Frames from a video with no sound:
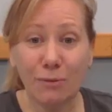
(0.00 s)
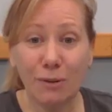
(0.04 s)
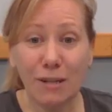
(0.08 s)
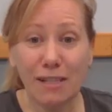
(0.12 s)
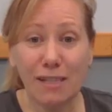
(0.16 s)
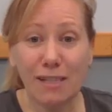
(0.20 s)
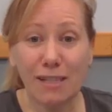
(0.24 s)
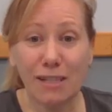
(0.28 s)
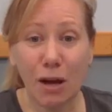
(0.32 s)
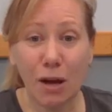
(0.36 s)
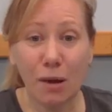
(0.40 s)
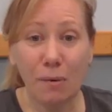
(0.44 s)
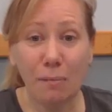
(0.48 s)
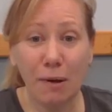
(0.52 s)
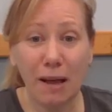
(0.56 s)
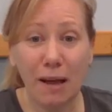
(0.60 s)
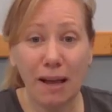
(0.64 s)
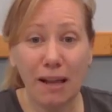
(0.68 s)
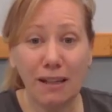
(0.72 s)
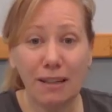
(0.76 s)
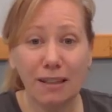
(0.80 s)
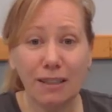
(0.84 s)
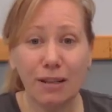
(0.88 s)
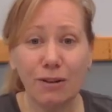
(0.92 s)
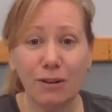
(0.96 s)
we stomp
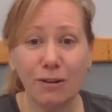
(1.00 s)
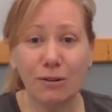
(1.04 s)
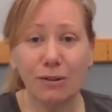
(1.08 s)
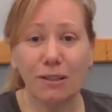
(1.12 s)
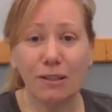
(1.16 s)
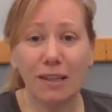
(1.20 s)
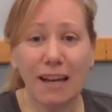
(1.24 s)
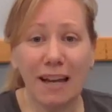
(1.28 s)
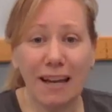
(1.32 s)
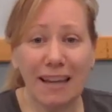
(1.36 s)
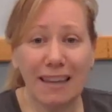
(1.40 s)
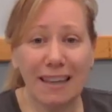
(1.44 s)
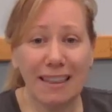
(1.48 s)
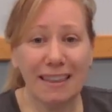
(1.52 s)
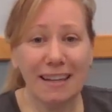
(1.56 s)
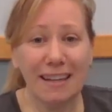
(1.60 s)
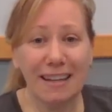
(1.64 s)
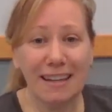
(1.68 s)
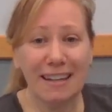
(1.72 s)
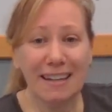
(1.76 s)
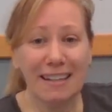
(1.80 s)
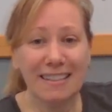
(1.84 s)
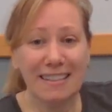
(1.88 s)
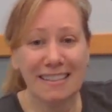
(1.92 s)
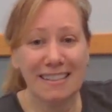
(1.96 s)
hello like
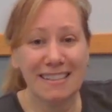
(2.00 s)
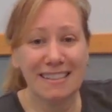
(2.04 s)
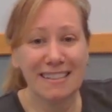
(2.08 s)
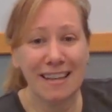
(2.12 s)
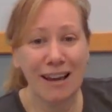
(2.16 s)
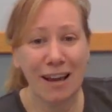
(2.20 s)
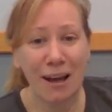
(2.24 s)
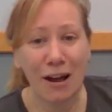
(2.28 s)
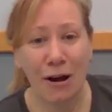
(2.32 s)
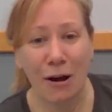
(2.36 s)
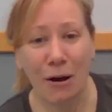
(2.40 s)
this.